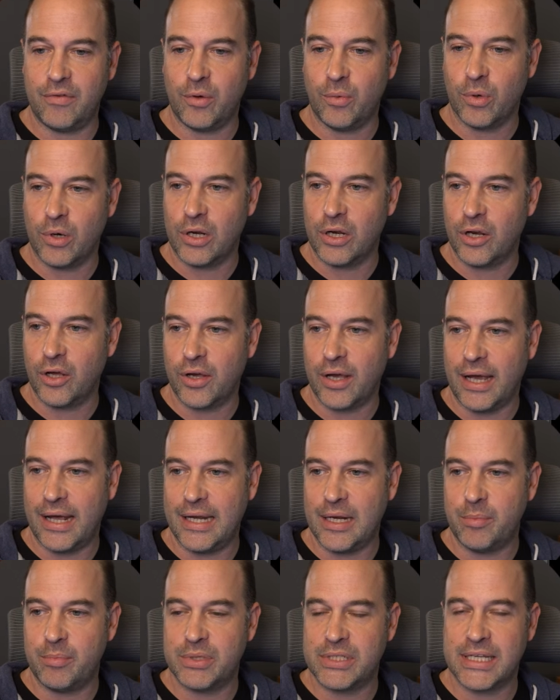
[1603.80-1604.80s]
you want to look at
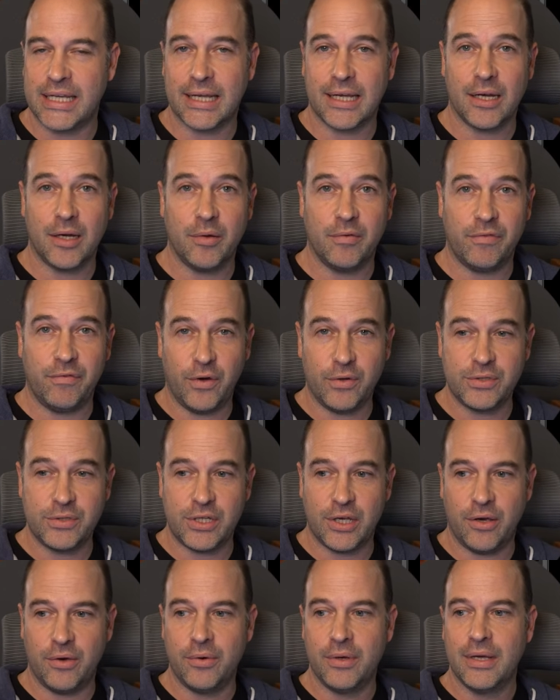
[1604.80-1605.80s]
any particular
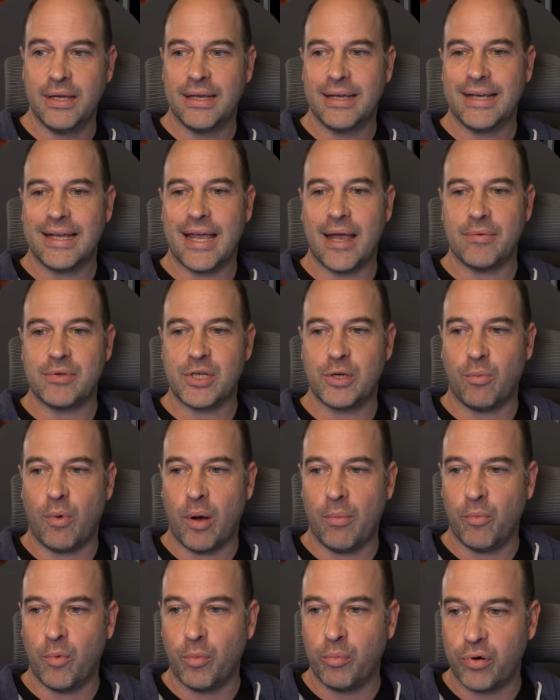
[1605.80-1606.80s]
photo, Capture
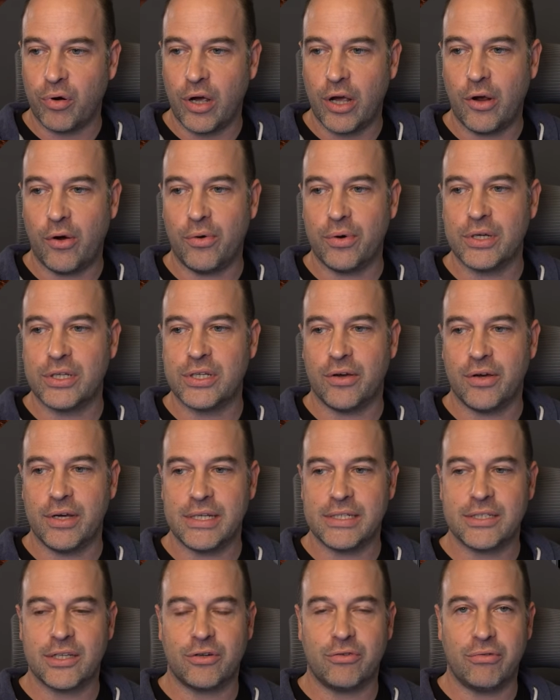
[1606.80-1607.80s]
One will
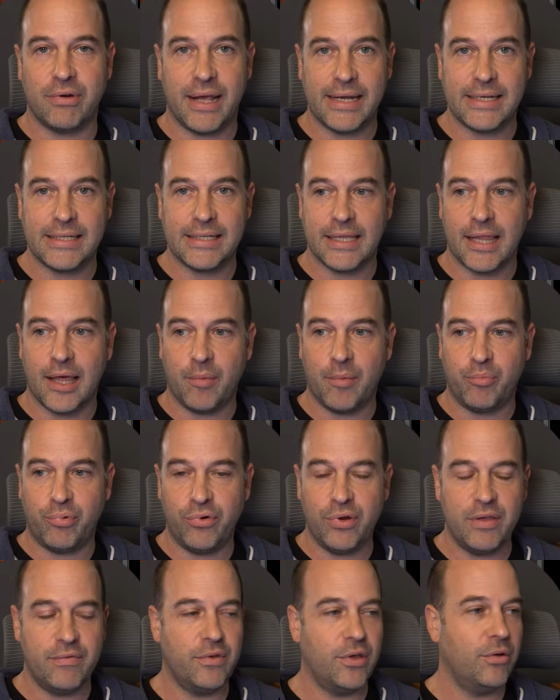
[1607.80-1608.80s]
prioritize creating that
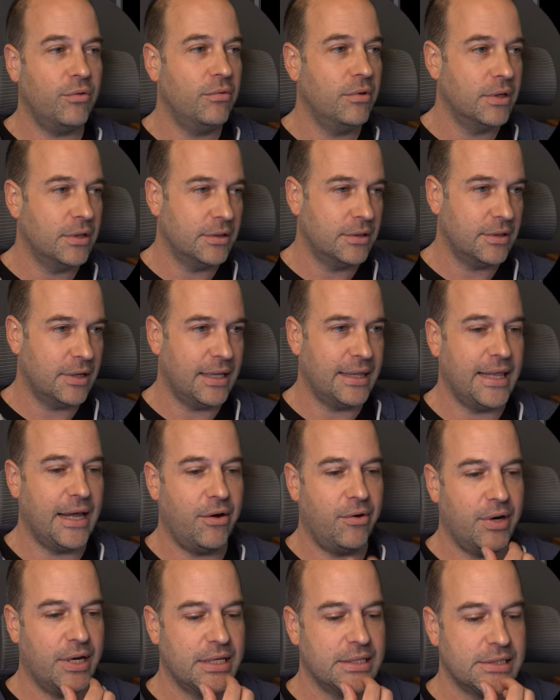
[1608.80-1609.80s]
preview. And
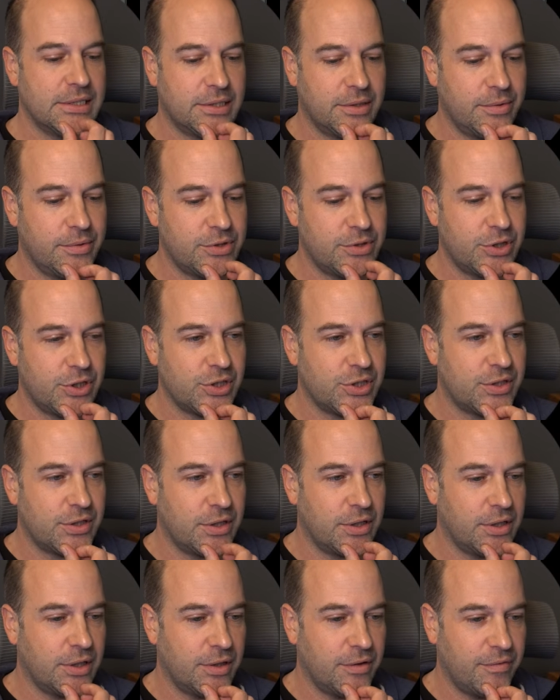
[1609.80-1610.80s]
there it is. So it's just
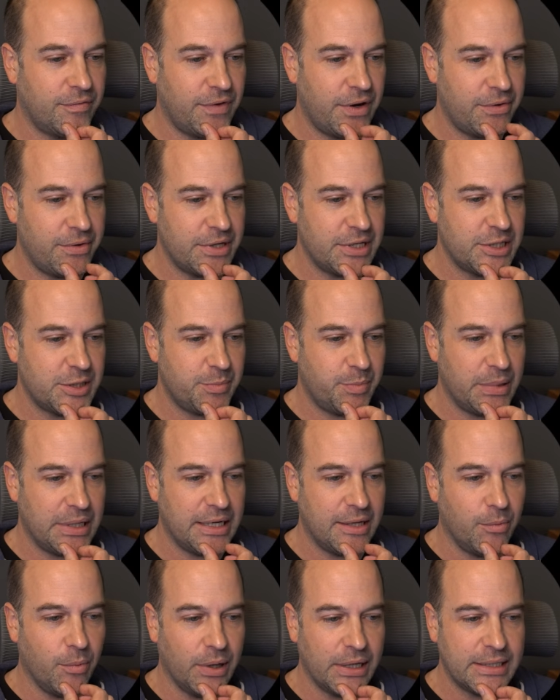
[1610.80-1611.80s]
a very
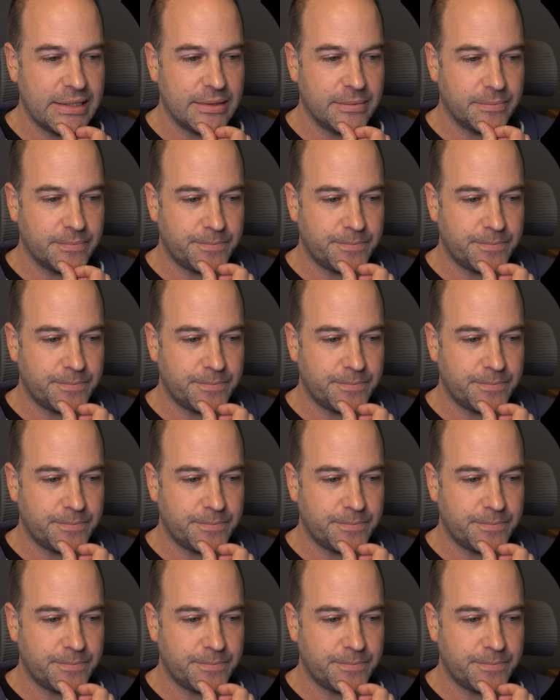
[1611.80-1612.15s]
speedy wait.